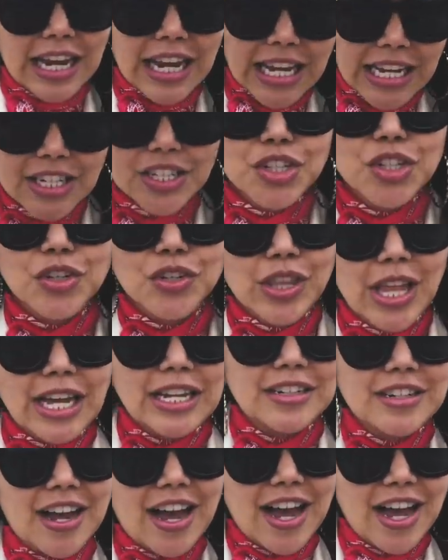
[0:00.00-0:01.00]
into
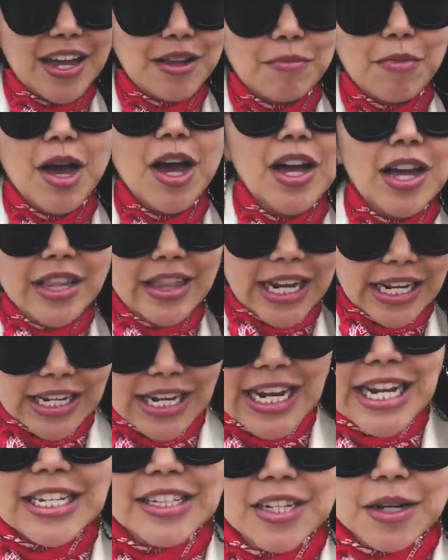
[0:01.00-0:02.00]
that time that
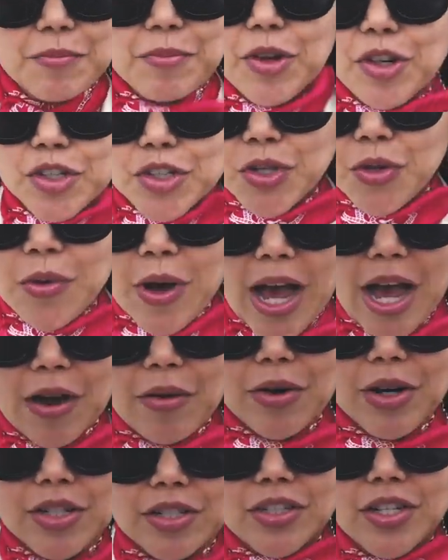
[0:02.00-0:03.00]
eats up your 2
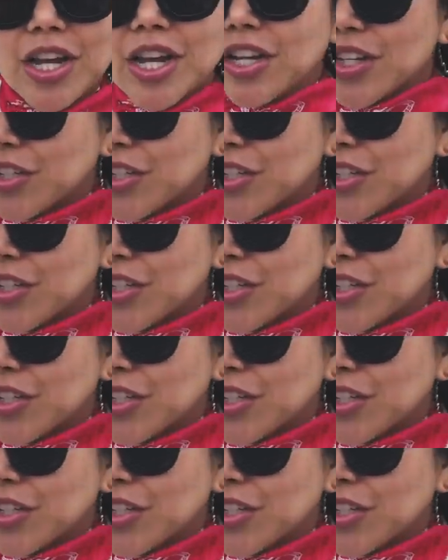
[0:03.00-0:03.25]
hours.